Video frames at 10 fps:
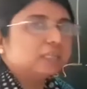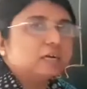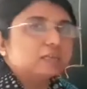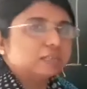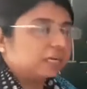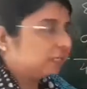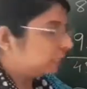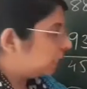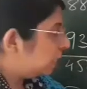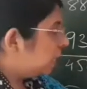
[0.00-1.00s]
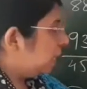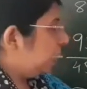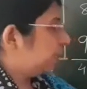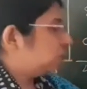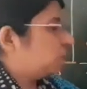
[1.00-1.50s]
that is 90.
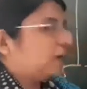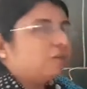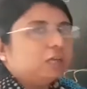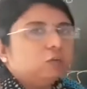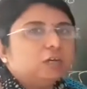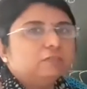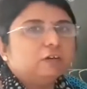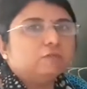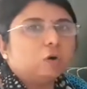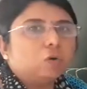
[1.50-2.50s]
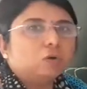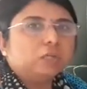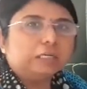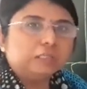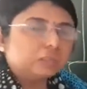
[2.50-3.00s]
X bar value that we have found out,
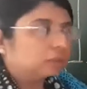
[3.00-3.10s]
that is